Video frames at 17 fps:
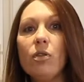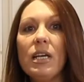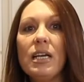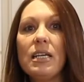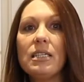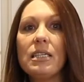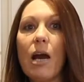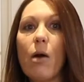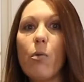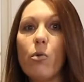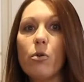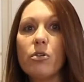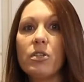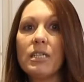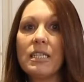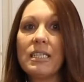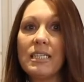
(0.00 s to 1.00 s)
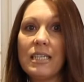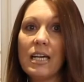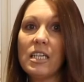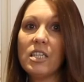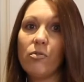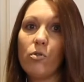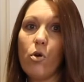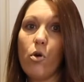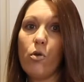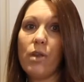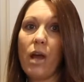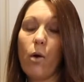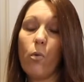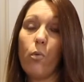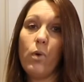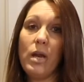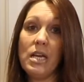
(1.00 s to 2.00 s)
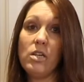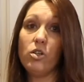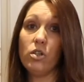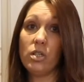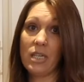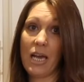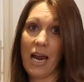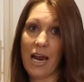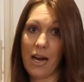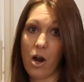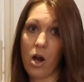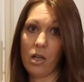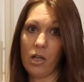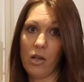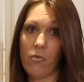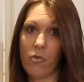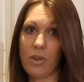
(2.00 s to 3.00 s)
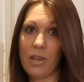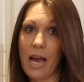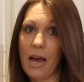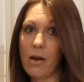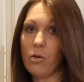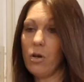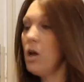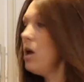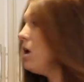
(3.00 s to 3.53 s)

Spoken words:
things that were successful that we just cannot live without.